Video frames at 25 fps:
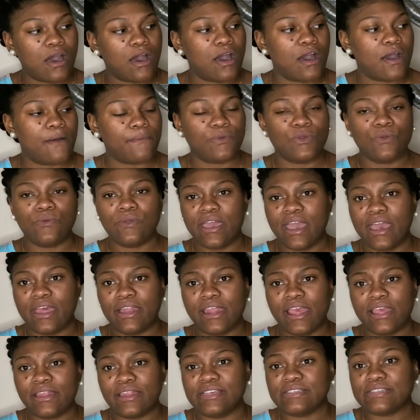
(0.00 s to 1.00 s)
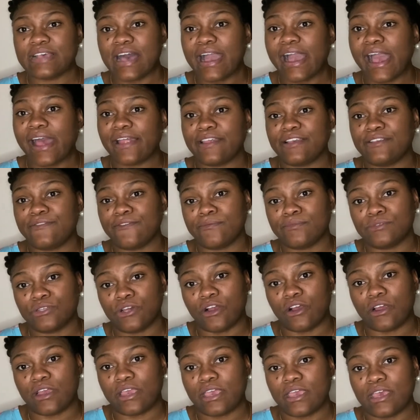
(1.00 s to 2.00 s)
You can get these. I got these from
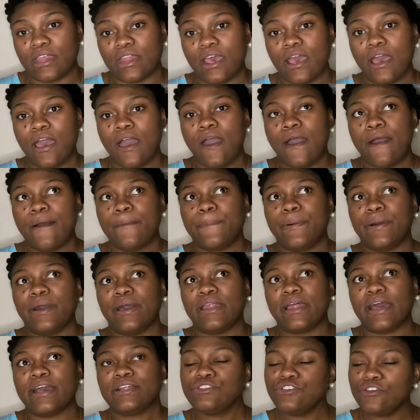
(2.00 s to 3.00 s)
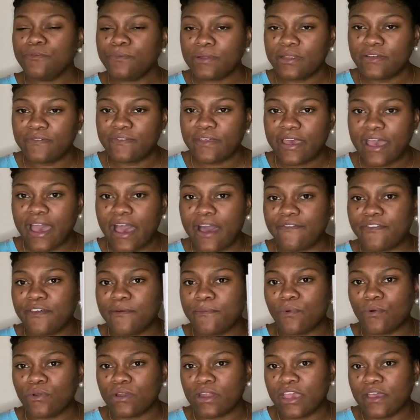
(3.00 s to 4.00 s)
Target, but I do believe they have
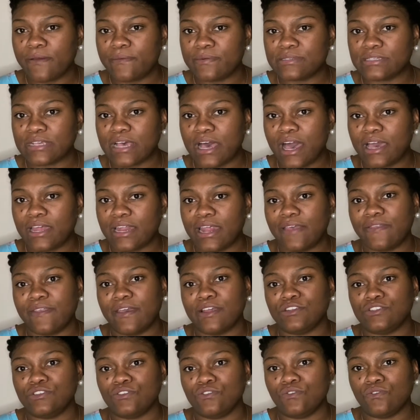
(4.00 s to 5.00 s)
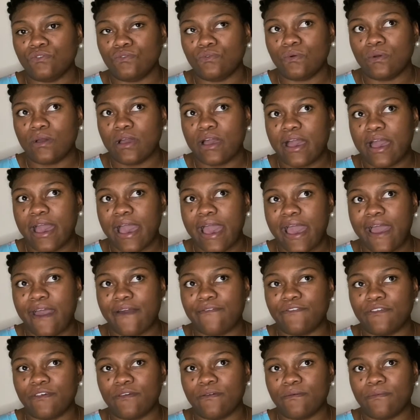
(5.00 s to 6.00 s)
them on Amazon, and they do
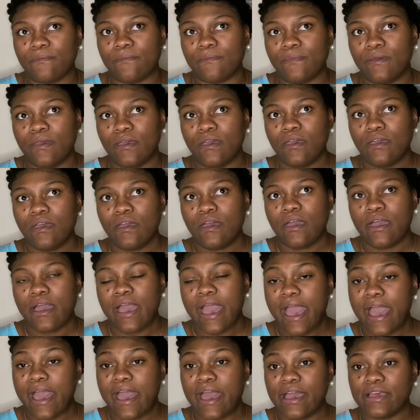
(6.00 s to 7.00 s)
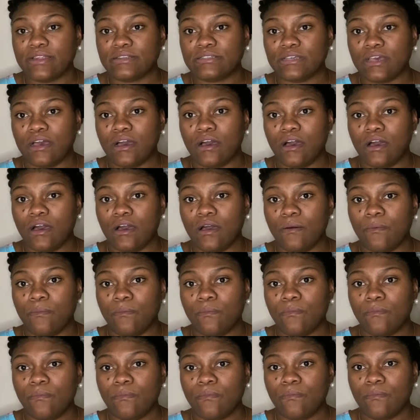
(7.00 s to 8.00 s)
have them at
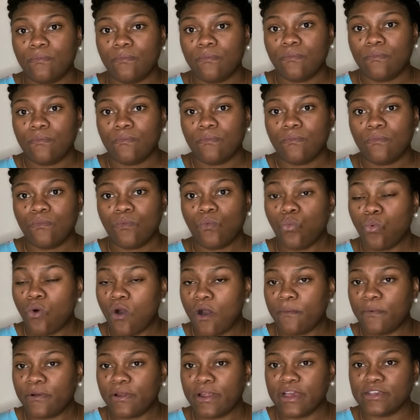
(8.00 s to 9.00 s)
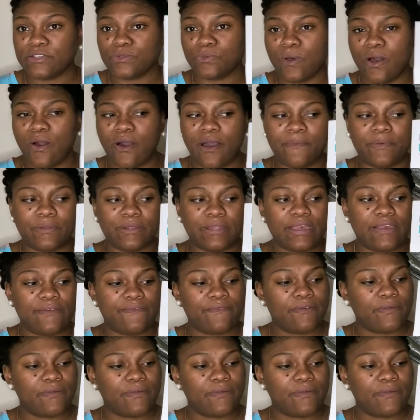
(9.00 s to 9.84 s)
Walmart as well, I believe.